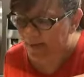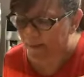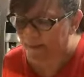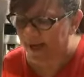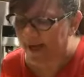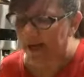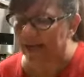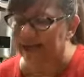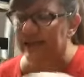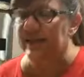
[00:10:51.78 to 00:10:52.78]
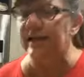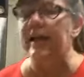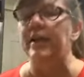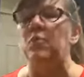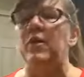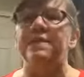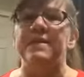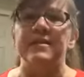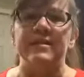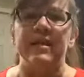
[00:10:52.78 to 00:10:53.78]
But I did it with
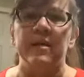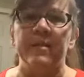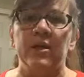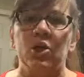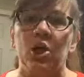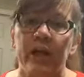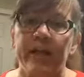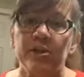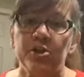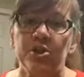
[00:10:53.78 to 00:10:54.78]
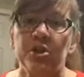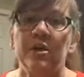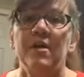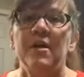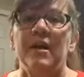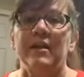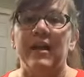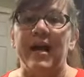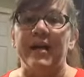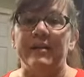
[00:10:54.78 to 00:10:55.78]
the cinnamon crunch
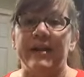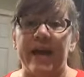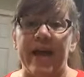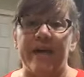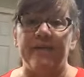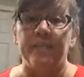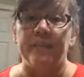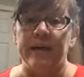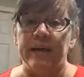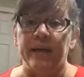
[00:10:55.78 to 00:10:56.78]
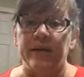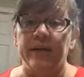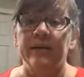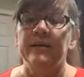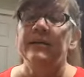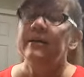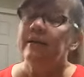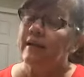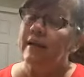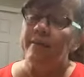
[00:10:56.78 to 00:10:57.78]
like they have at Panera,
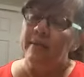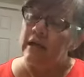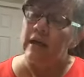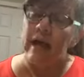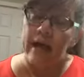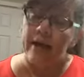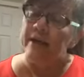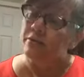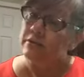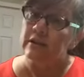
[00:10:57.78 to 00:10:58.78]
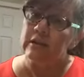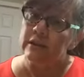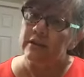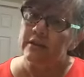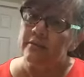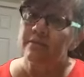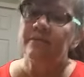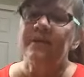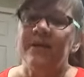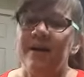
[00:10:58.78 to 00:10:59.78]
and I'm not gonna lie, it was good.
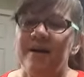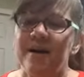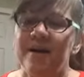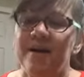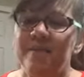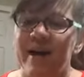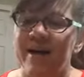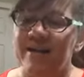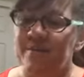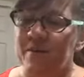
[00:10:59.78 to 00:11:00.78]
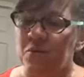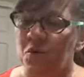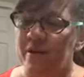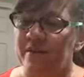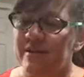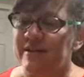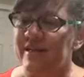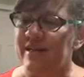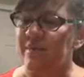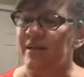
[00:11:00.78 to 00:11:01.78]
My husband wanted the
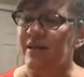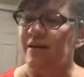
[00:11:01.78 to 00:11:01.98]
cinnamon.